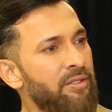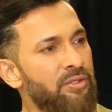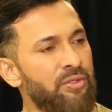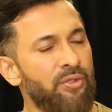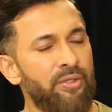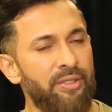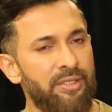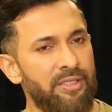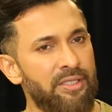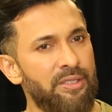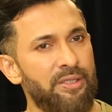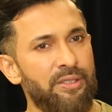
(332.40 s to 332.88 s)
So
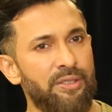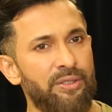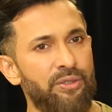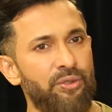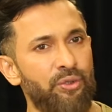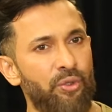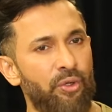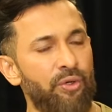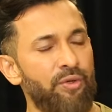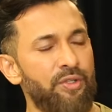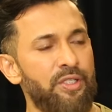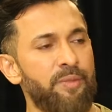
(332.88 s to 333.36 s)
it's
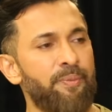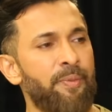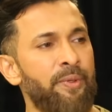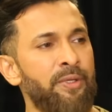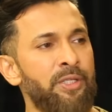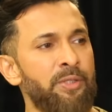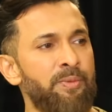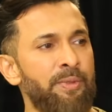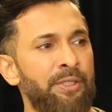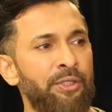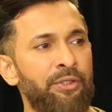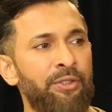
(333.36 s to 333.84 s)
your
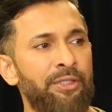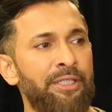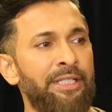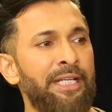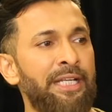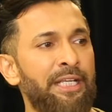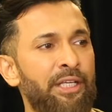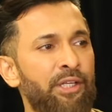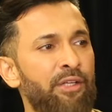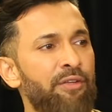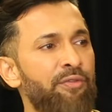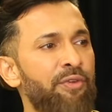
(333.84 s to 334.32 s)
responsibility to
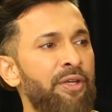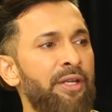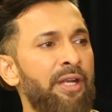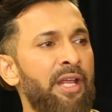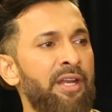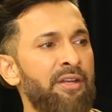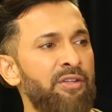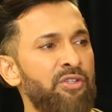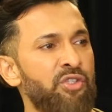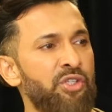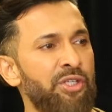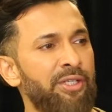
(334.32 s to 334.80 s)
take care of your
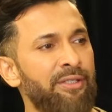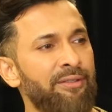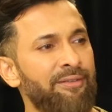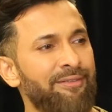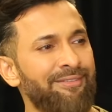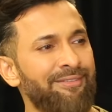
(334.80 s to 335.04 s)
energy